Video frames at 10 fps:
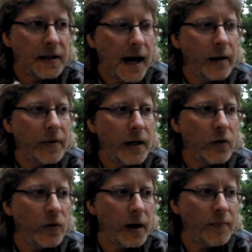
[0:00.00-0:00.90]
time in
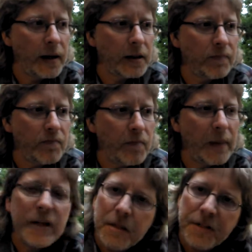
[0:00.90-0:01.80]
there when I picked up
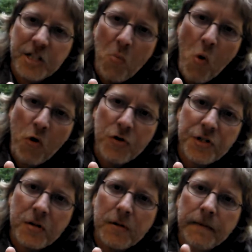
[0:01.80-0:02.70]
maybe some s'mores.